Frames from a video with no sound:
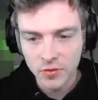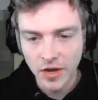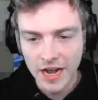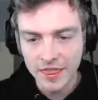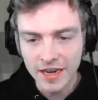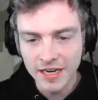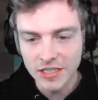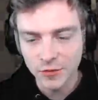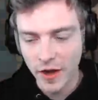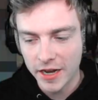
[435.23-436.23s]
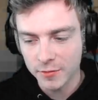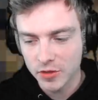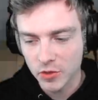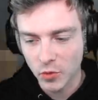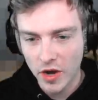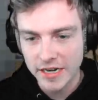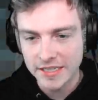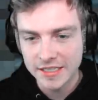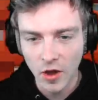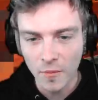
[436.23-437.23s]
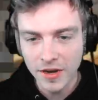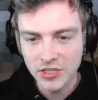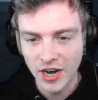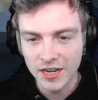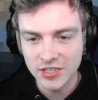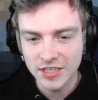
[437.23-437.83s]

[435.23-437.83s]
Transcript: Dude, I think I just phantomed twice. Are my shots